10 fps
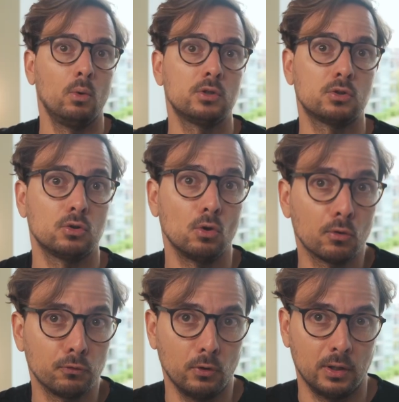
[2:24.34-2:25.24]
with
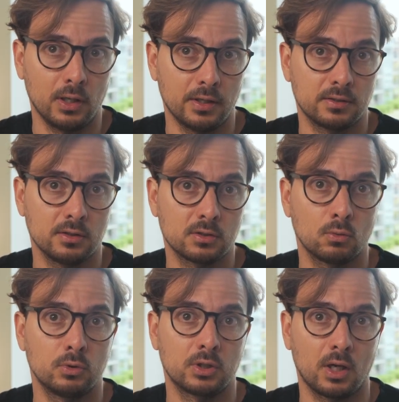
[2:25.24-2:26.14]
your foreign license,
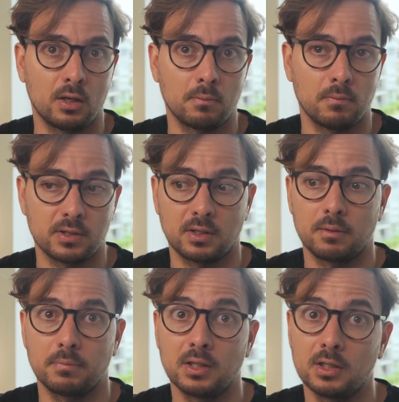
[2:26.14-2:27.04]
which again must
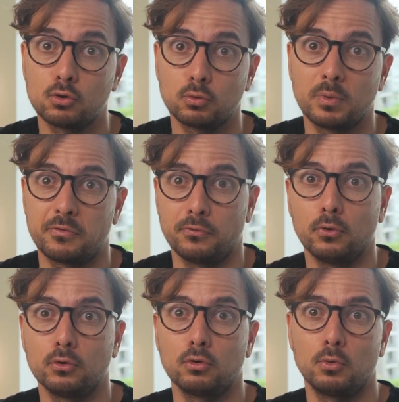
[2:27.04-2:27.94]
have been issued
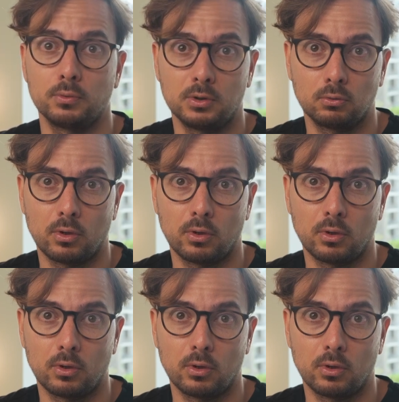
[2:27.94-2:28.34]
before you moved into